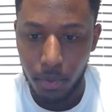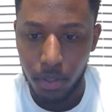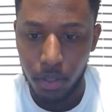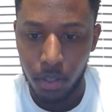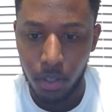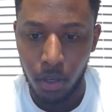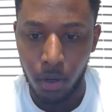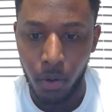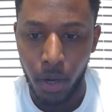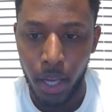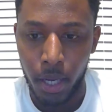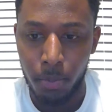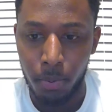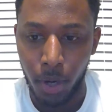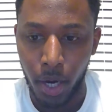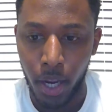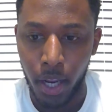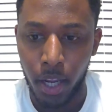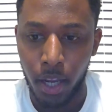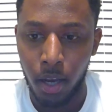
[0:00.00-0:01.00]

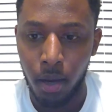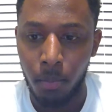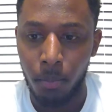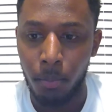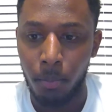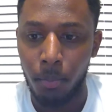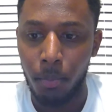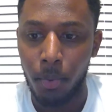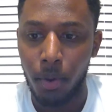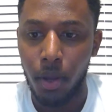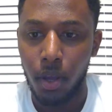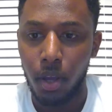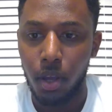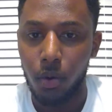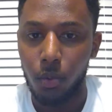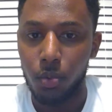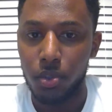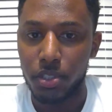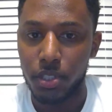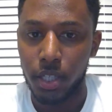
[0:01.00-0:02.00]
Abraham
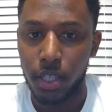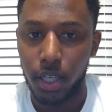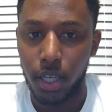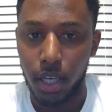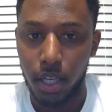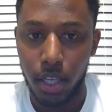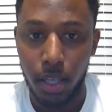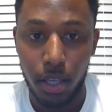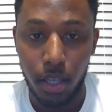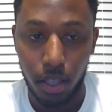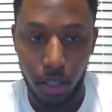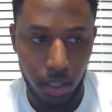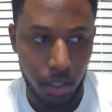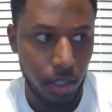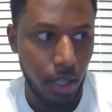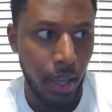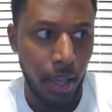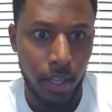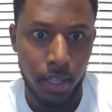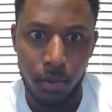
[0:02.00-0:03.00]
was in
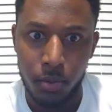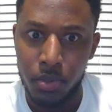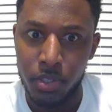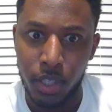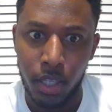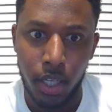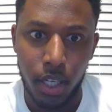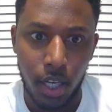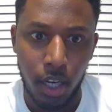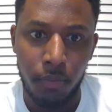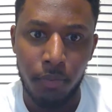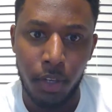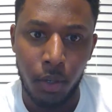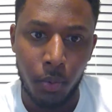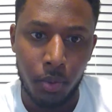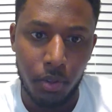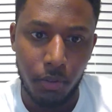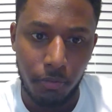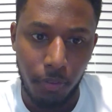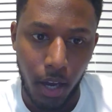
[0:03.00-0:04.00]
covenant
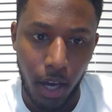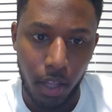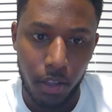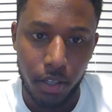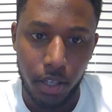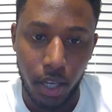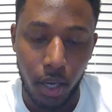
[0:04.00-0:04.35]
with the Father.